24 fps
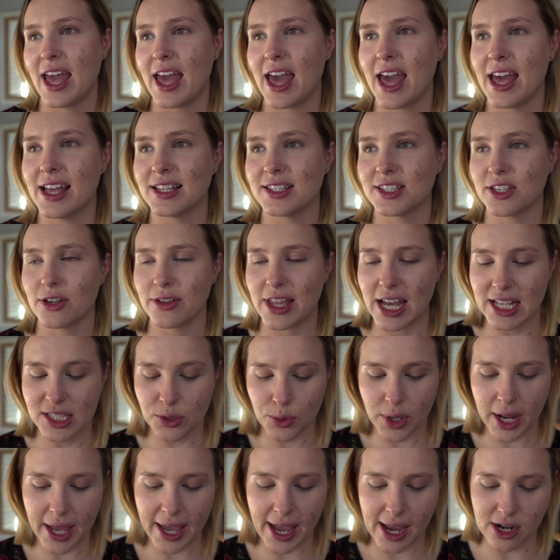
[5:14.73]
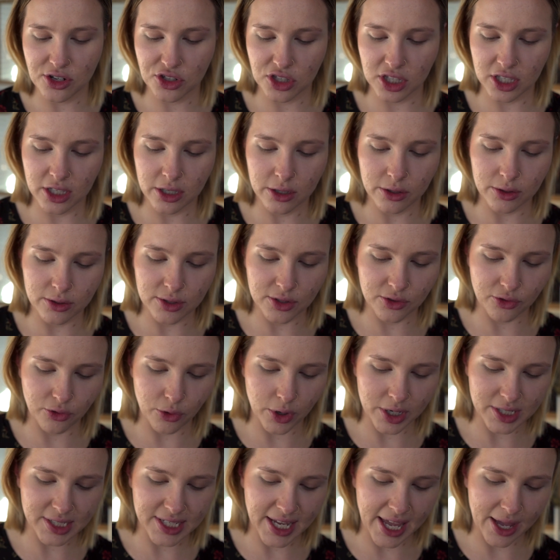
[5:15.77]
And so that's what I actually used
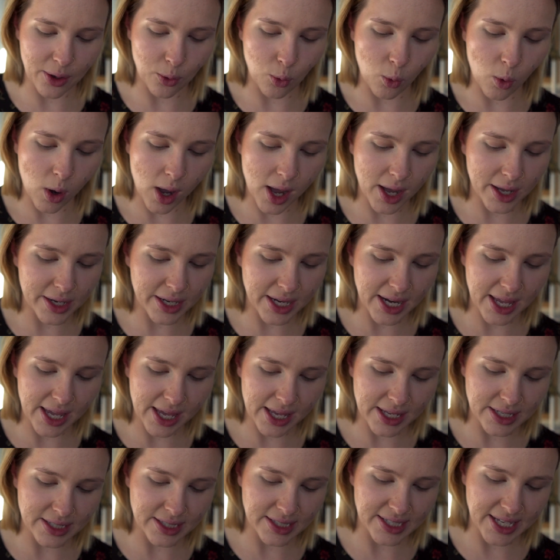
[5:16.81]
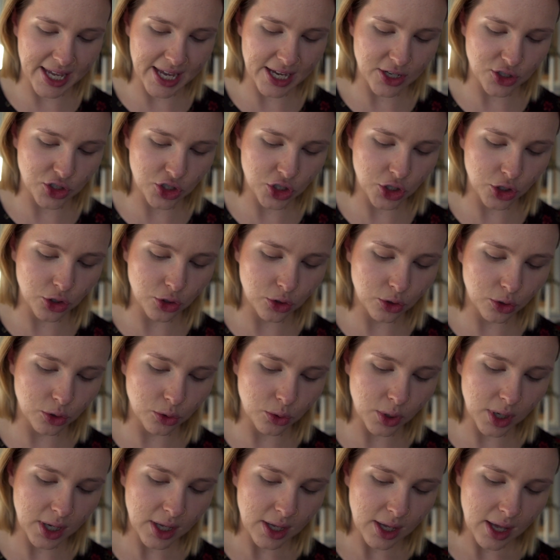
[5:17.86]
for day 1 and day
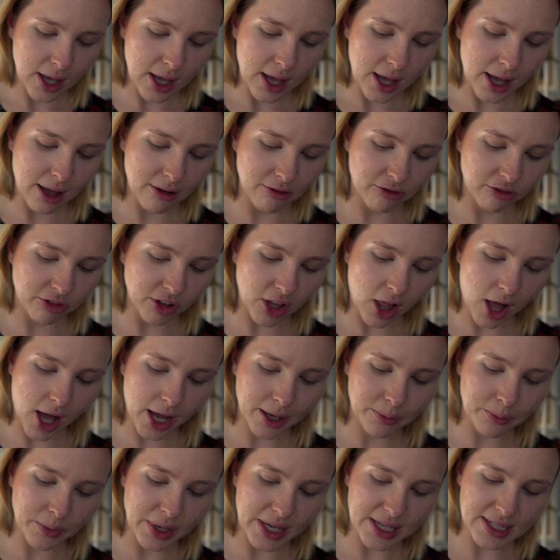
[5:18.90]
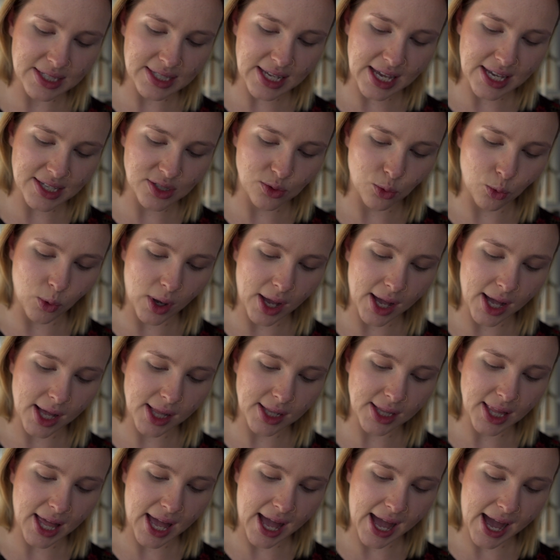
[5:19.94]
2 of Vlogmas, as
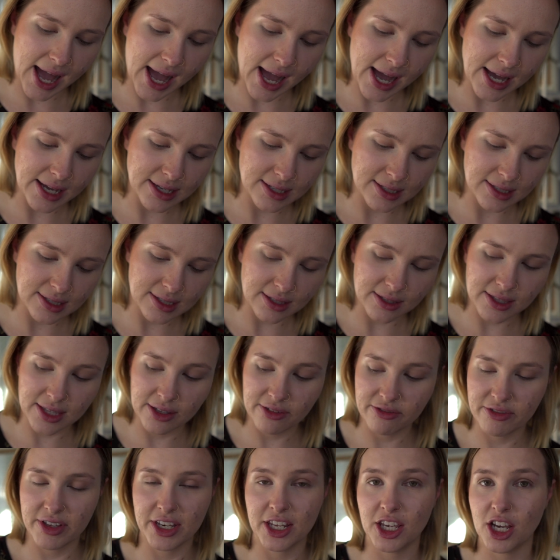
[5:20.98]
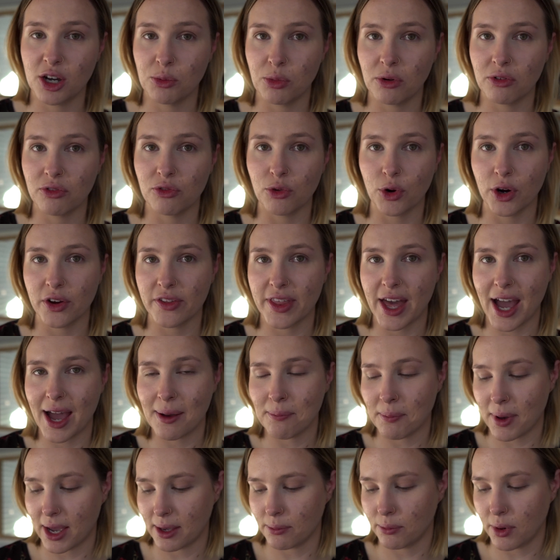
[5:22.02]
well as the video before
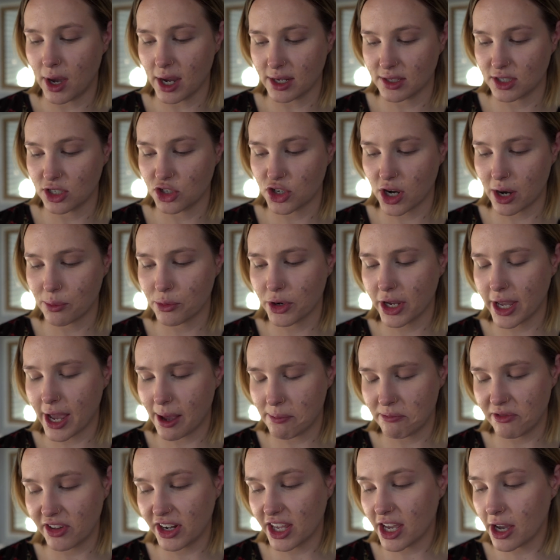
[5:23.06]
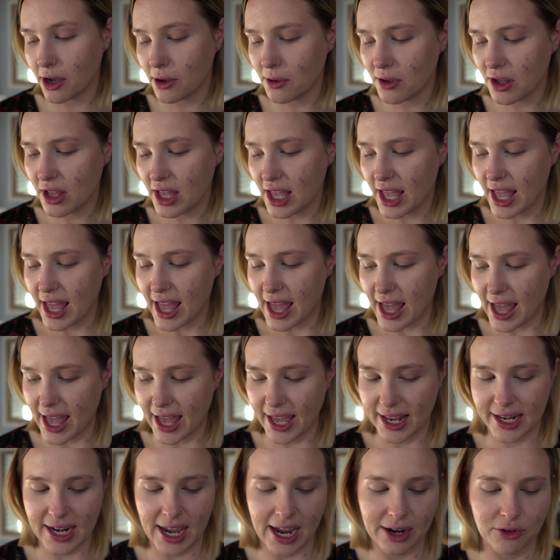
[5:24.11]
that, my BoxyCharm recap video.
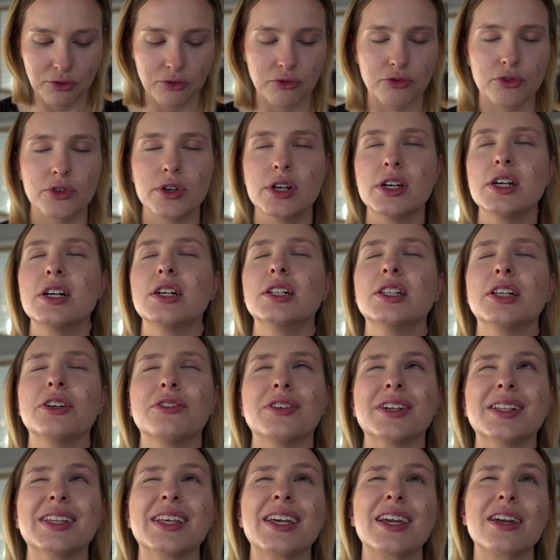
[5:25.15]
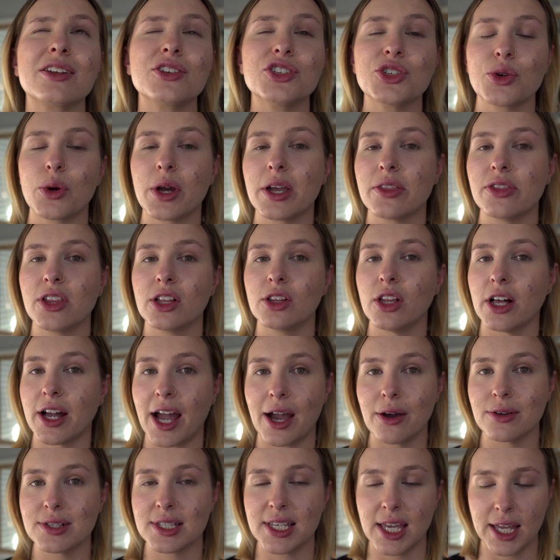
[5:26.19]
And I really enjoyed the look
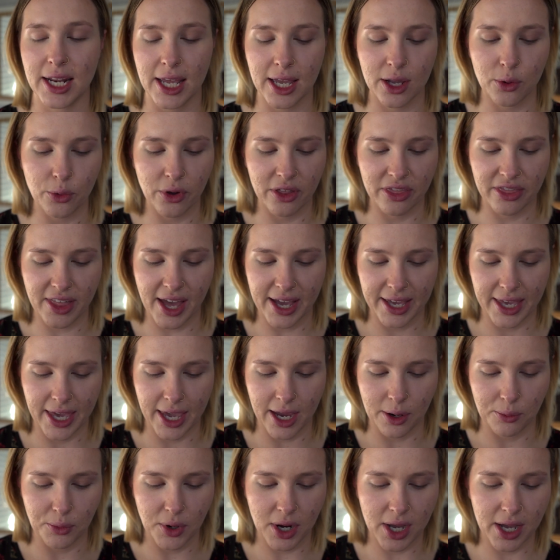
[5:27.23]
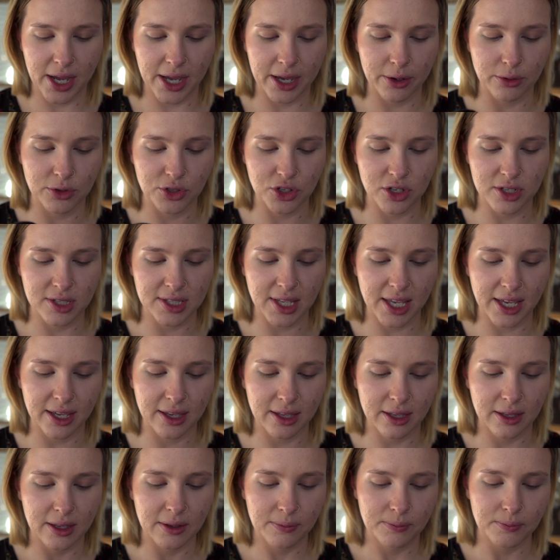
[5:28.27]
I was getting with that camera. It was just
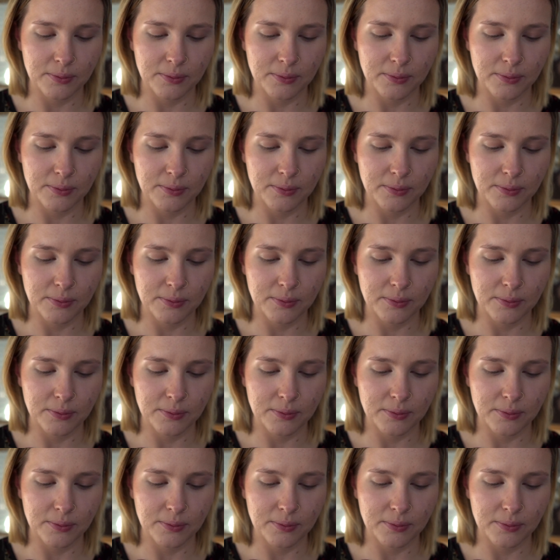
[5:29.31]
like,